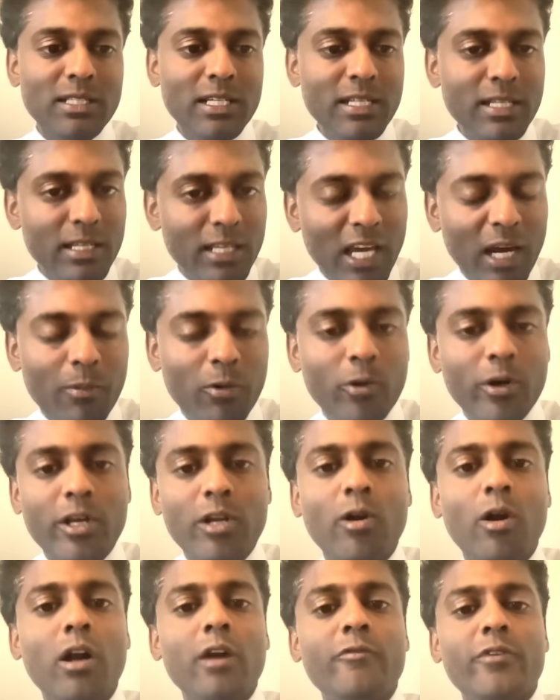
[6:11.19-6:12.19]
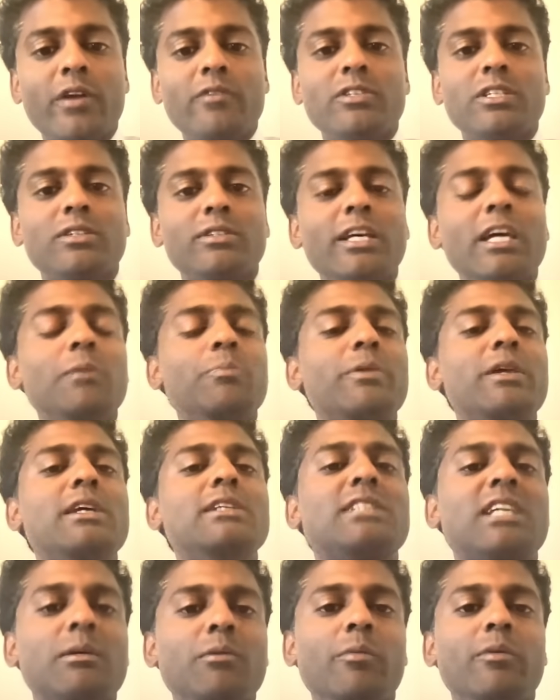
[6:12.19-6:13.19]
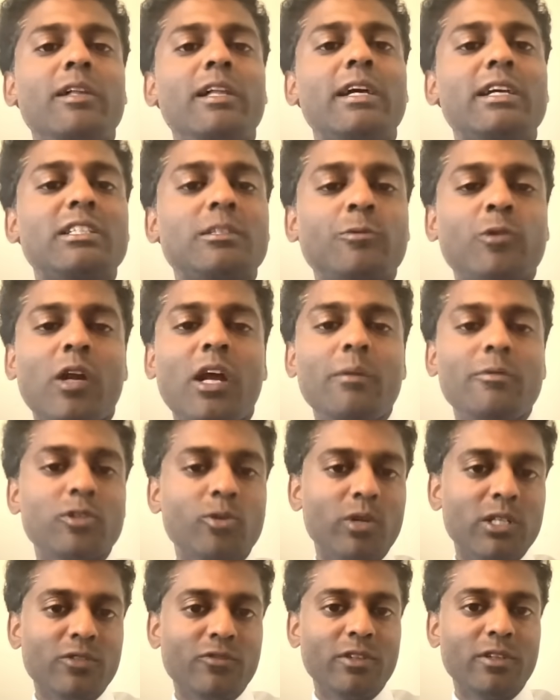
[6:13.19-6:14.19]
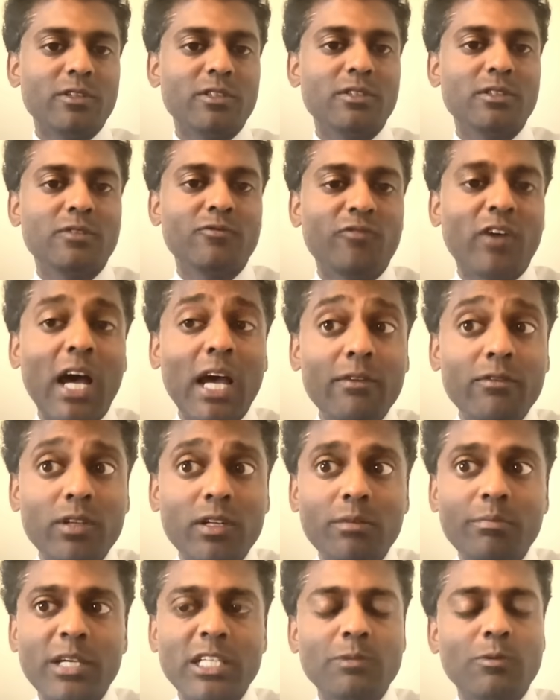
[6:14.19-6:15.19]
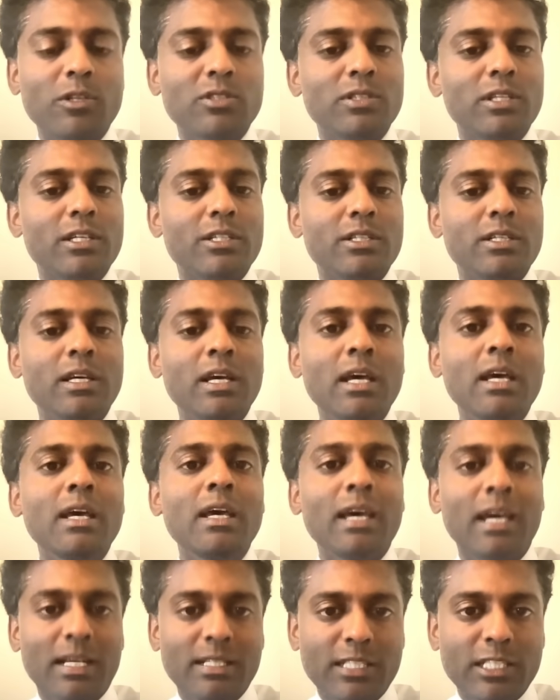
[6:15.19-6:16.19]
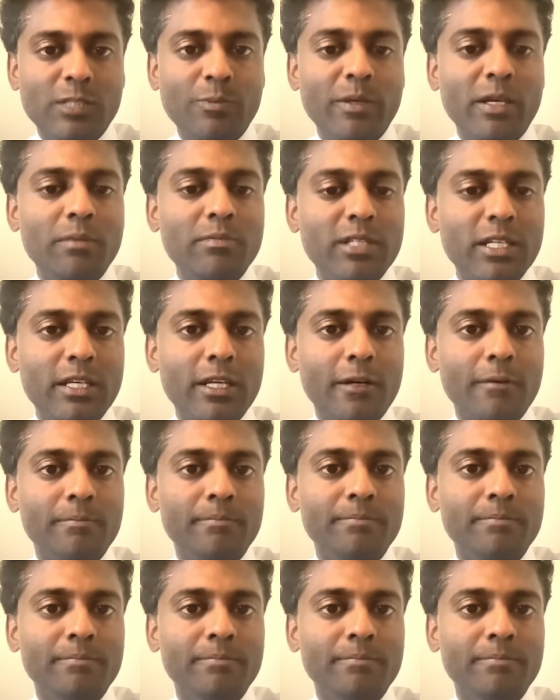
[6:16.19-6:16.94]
Indian Cowboy, working hard for every single day. Please take a moment to like and subscribe and join us for the 5-unit baseball selection at 6 p.m. Take care.